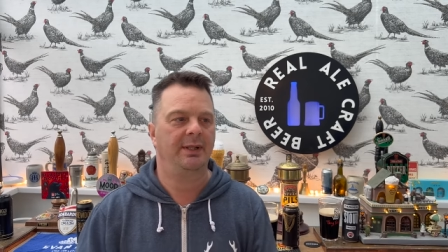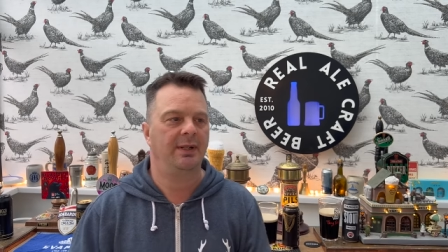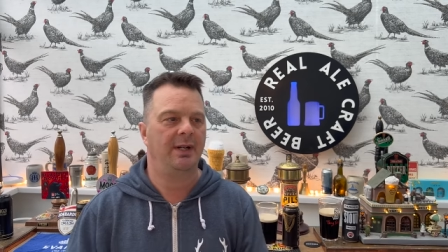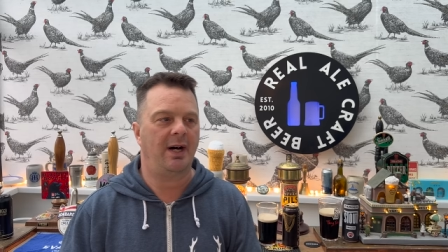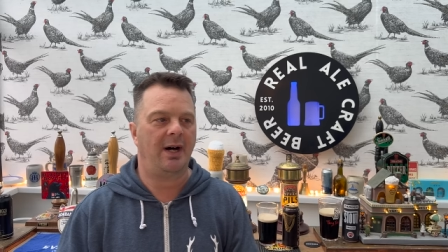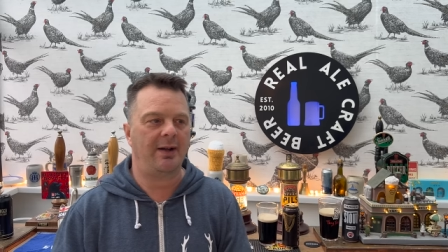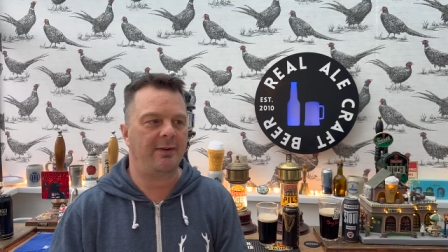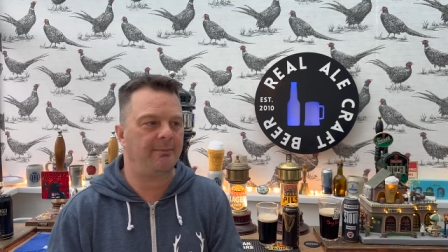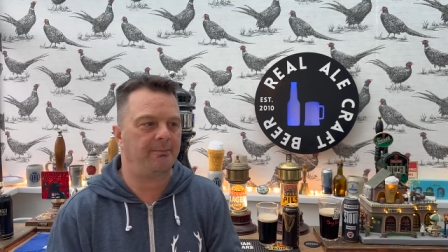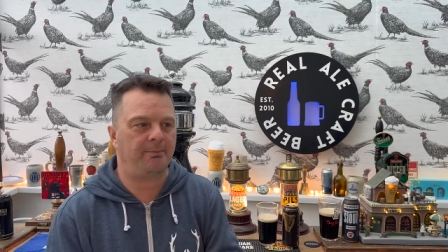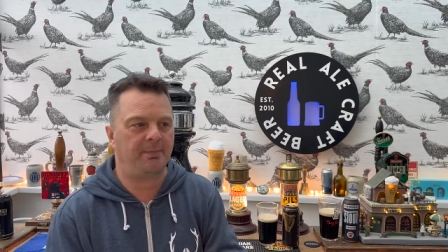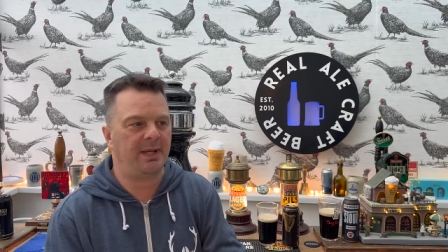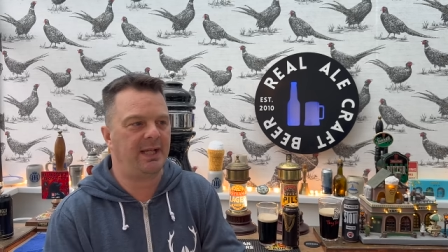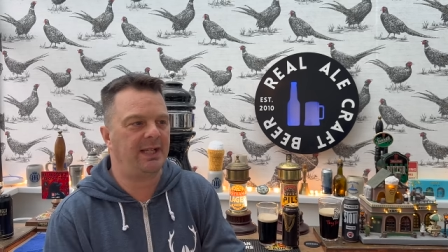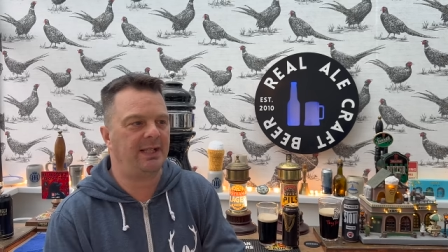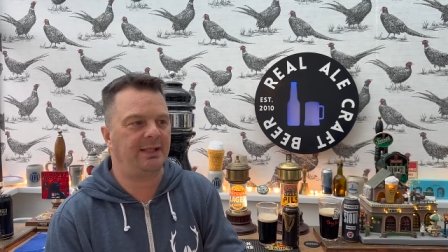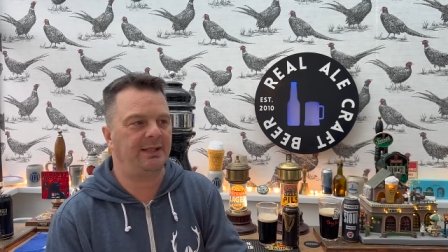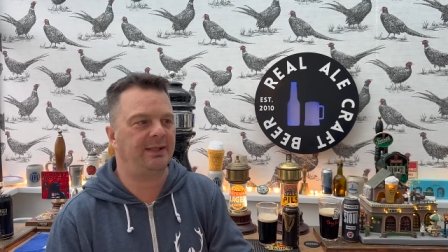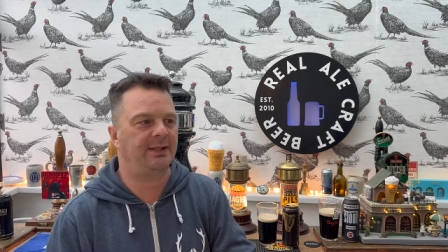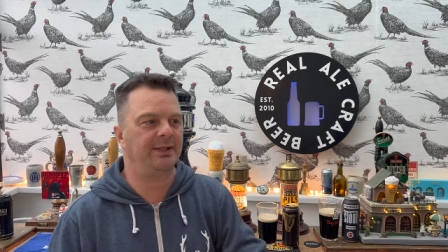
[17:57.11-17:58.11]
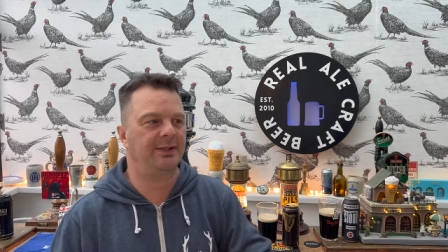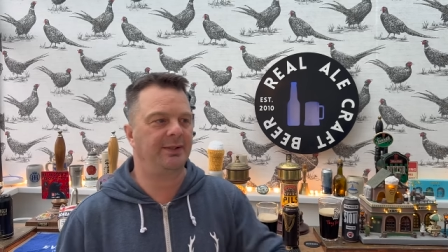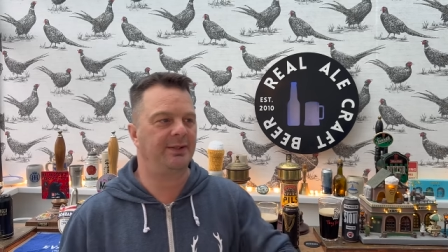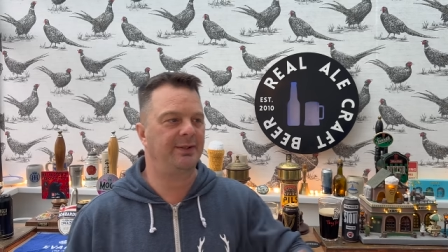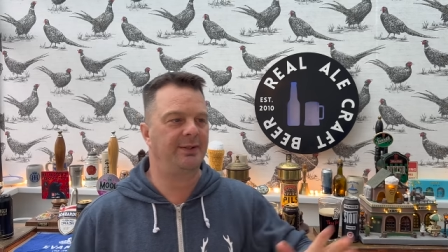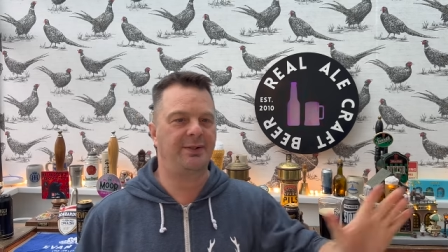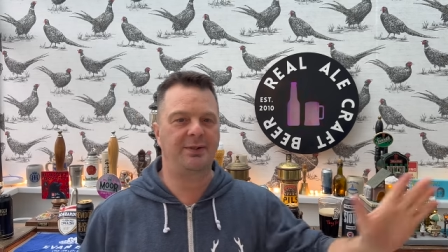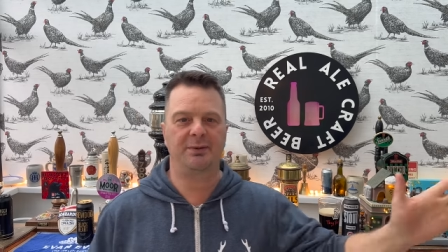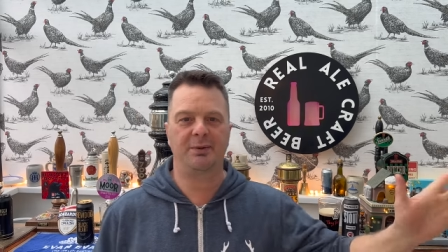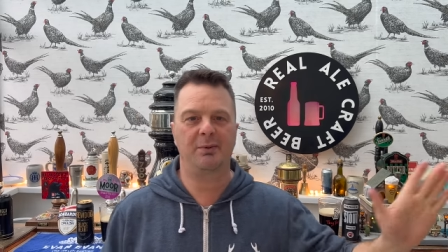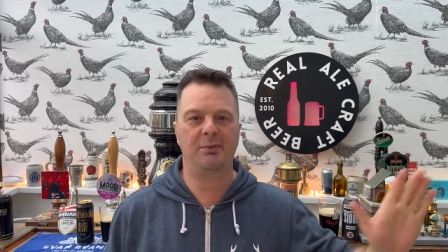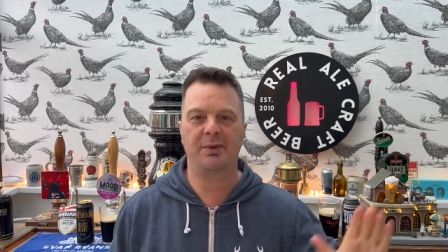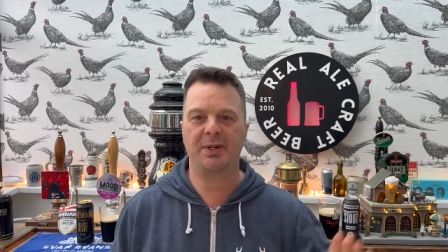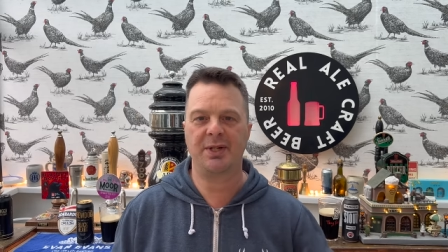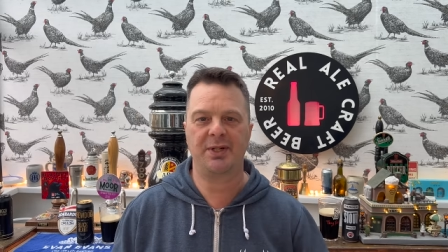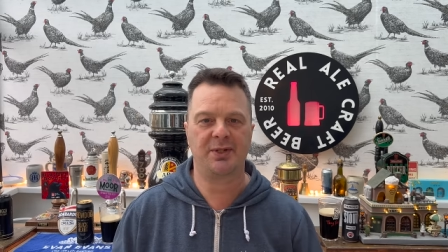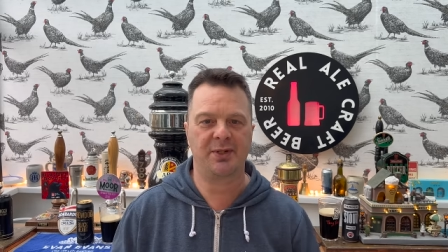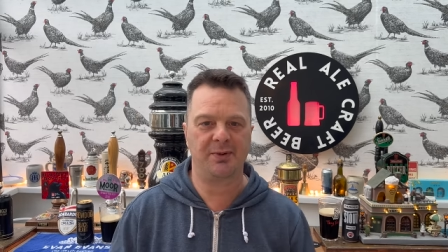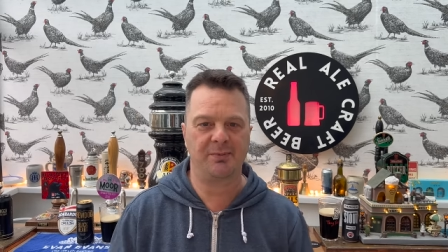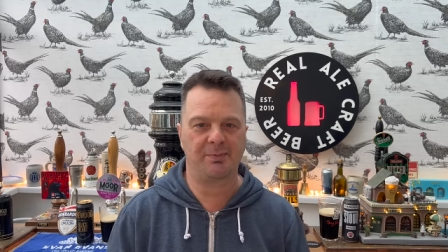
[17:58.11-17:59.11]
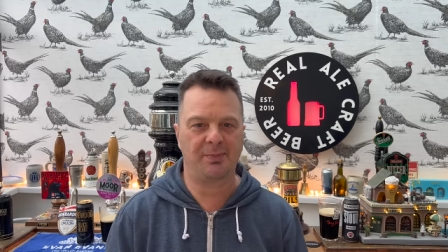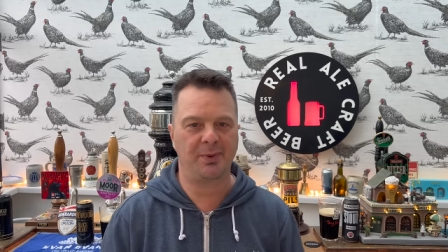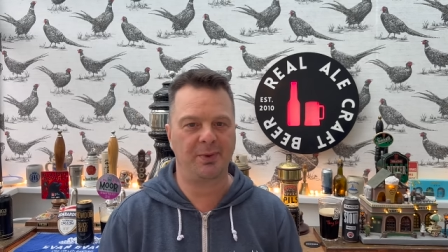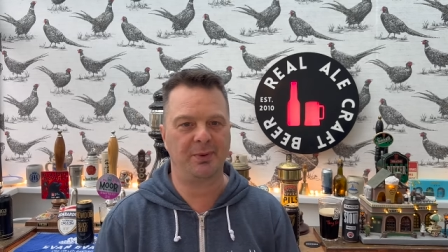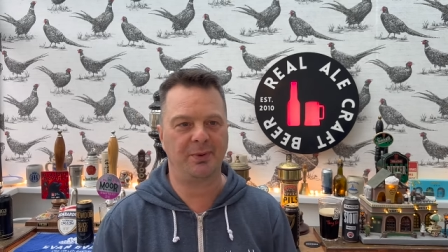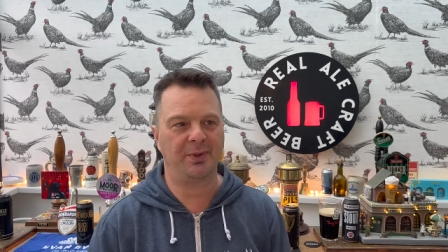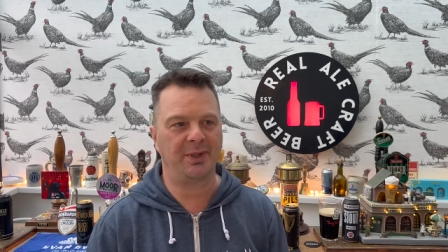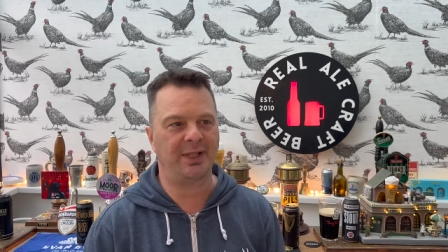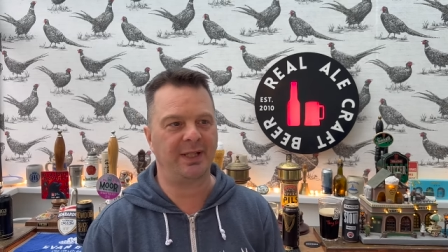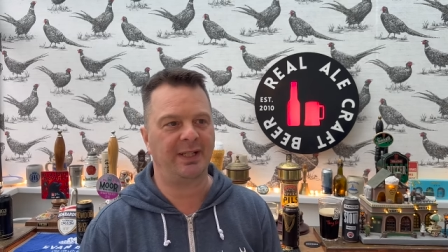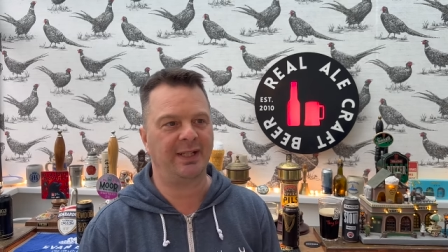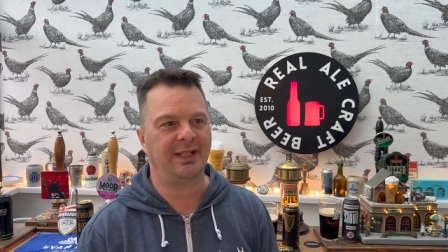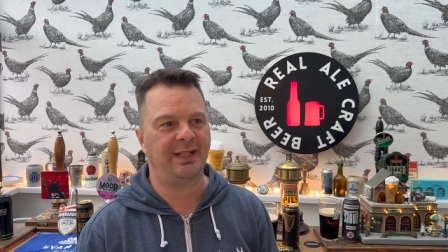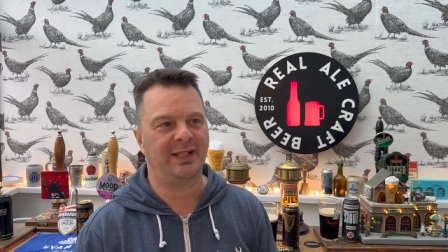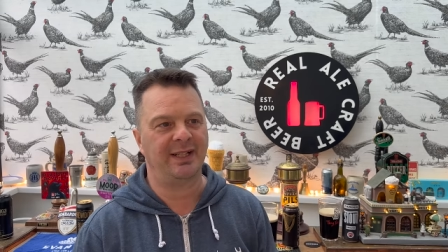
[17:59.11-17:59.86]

I've been to a regional brewery